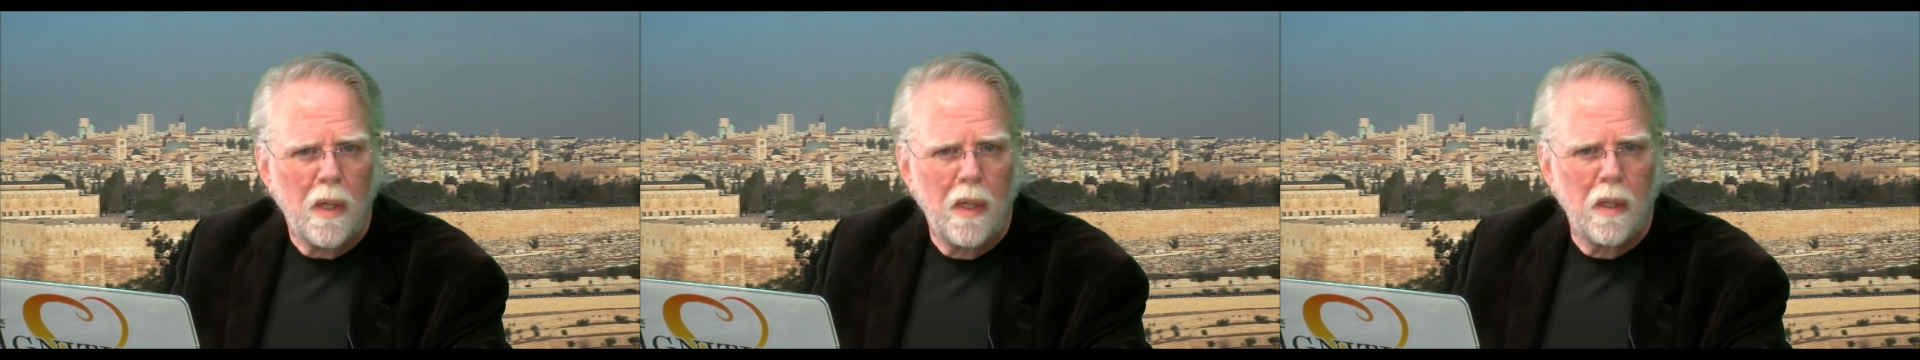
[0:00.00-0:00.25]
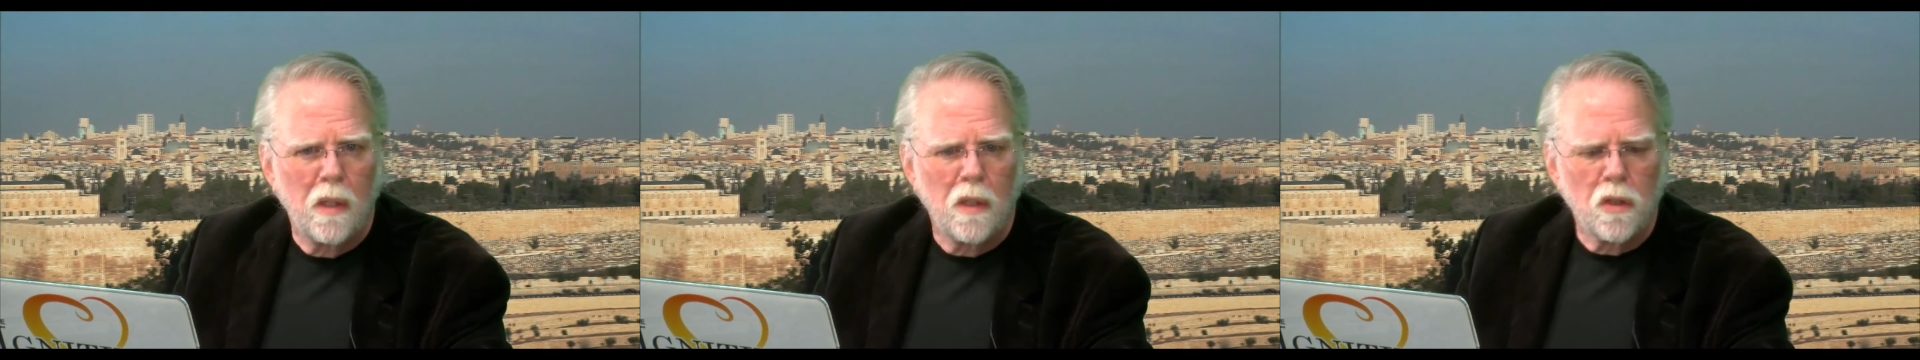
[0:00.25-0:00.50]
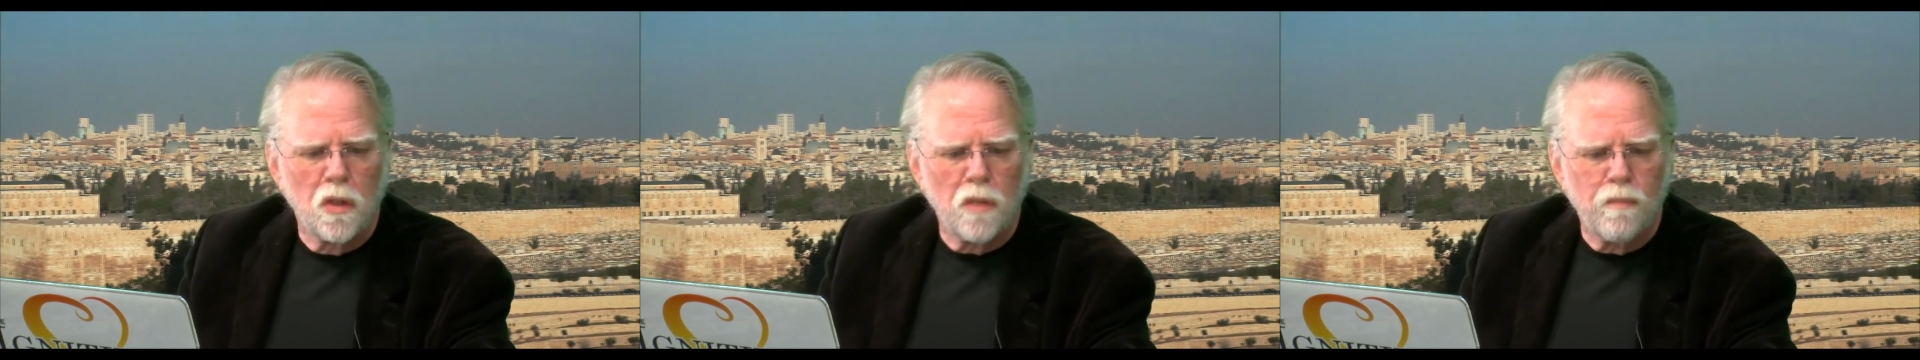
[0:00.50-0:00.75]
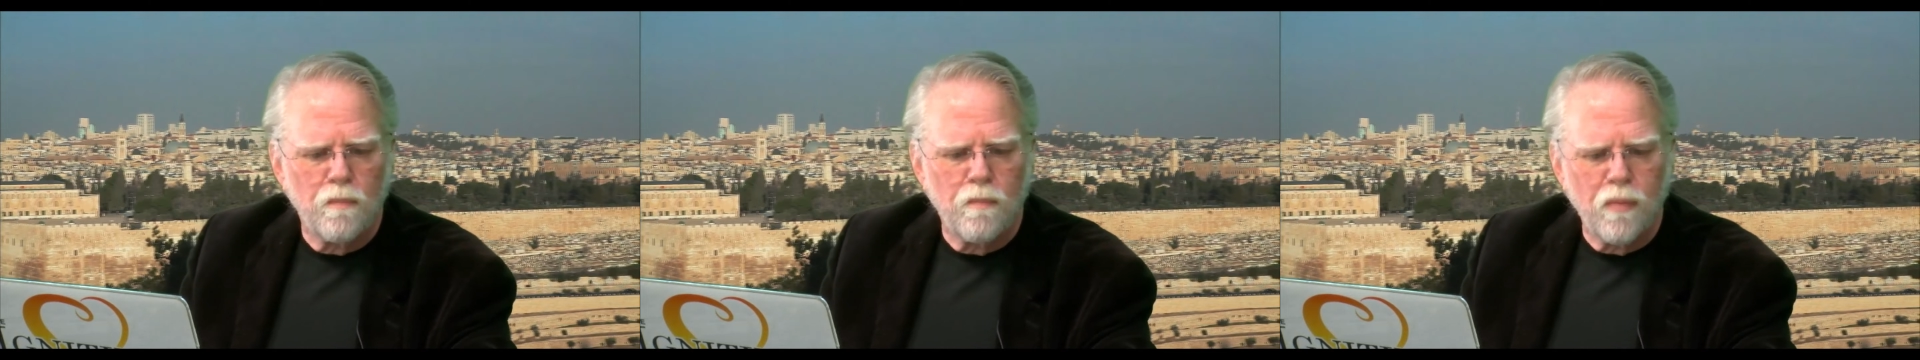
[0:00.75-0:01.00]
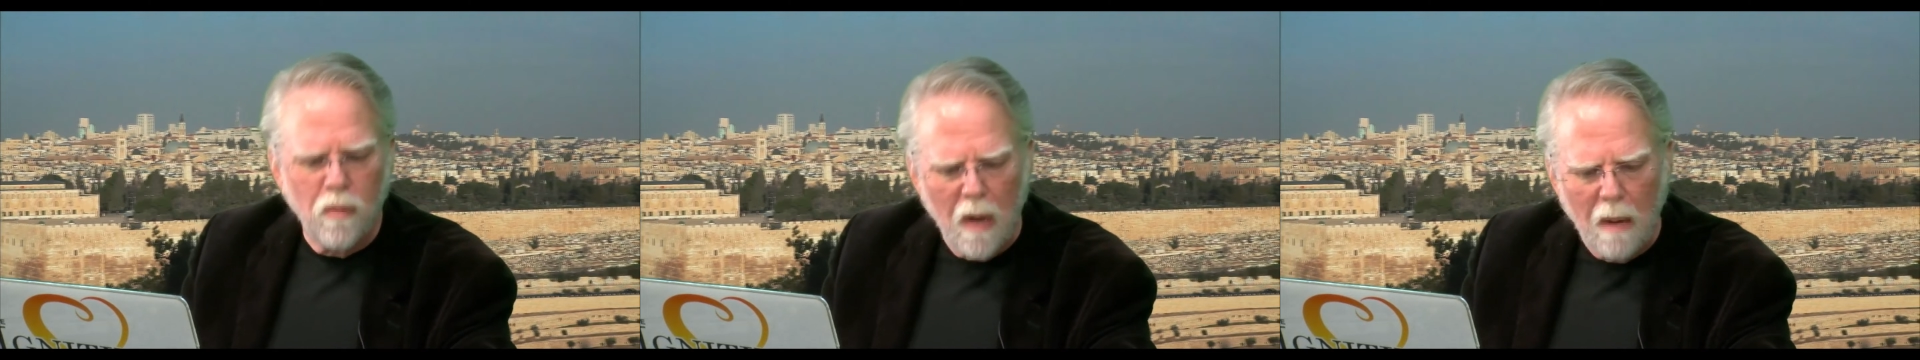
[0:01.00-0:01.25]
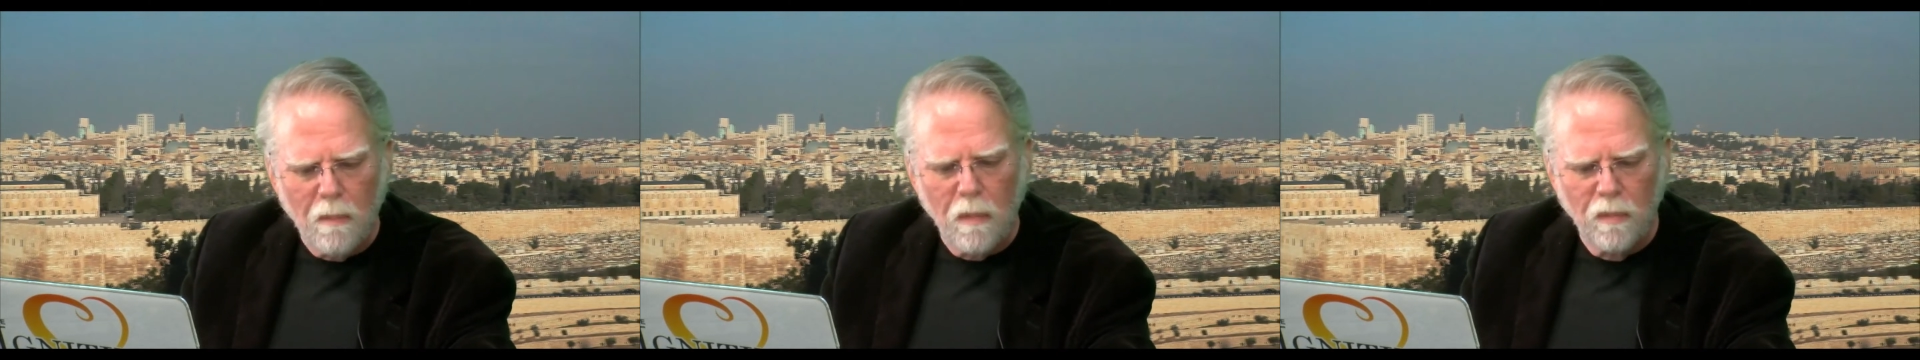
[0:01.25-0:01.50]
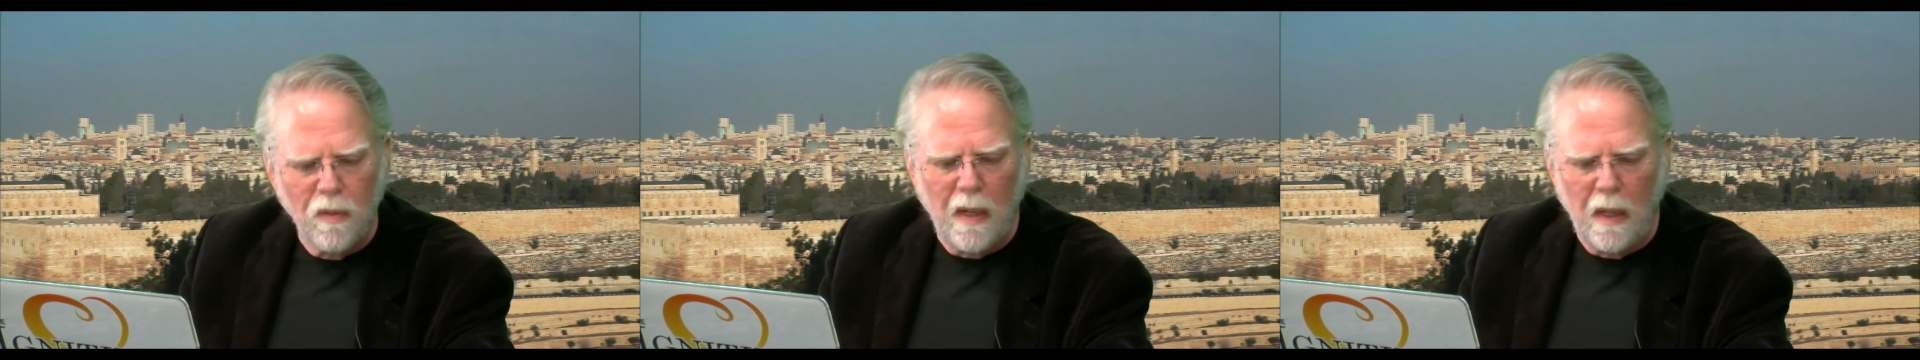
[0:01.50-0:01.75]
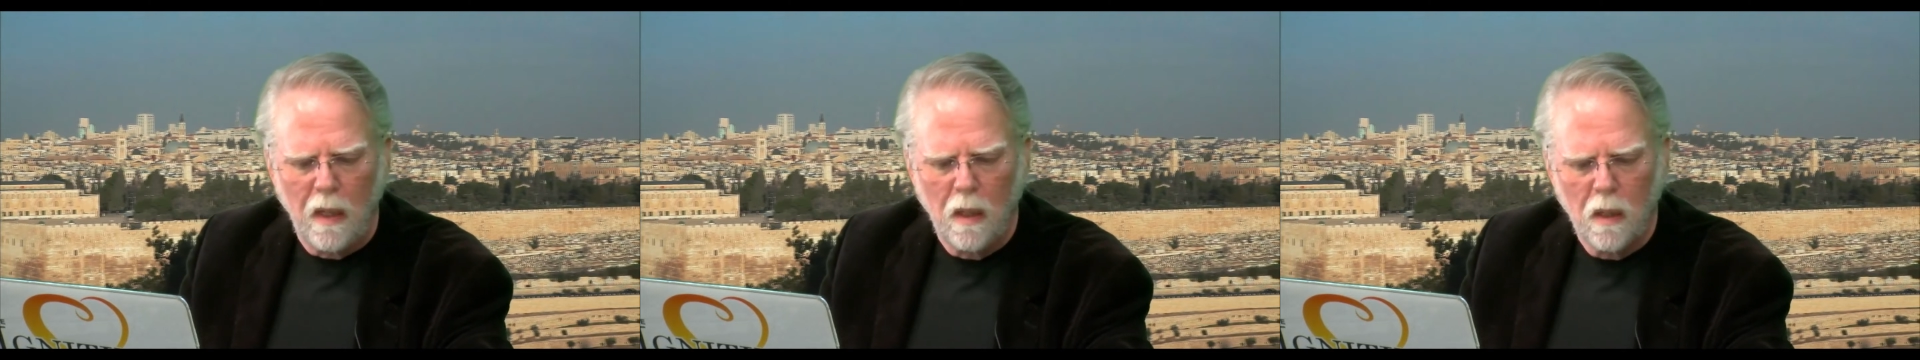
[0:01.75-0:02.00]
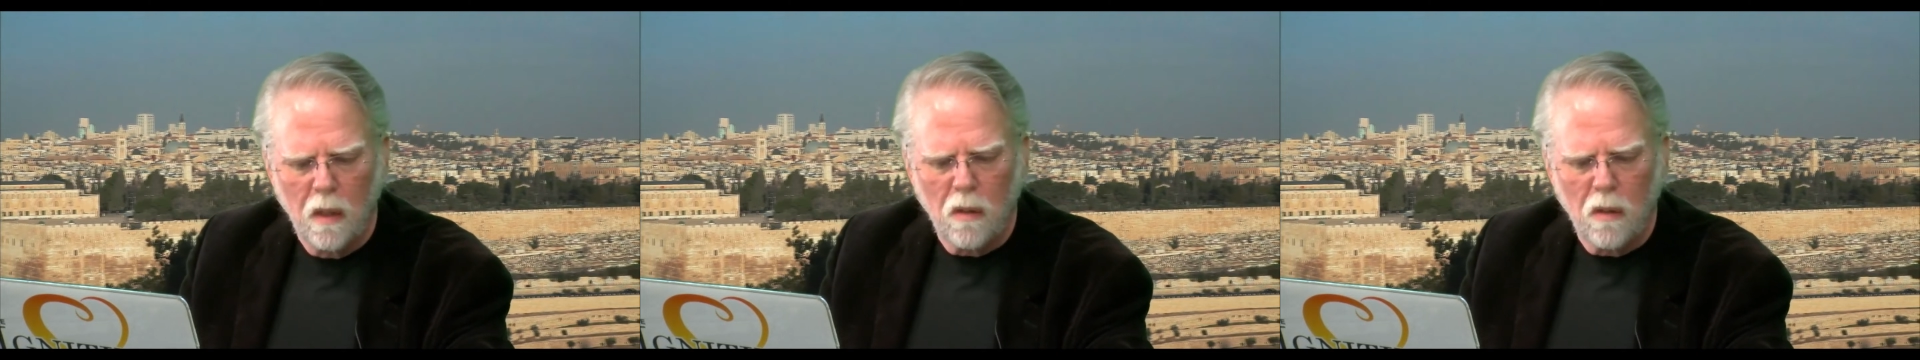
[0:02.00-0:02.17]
is probably,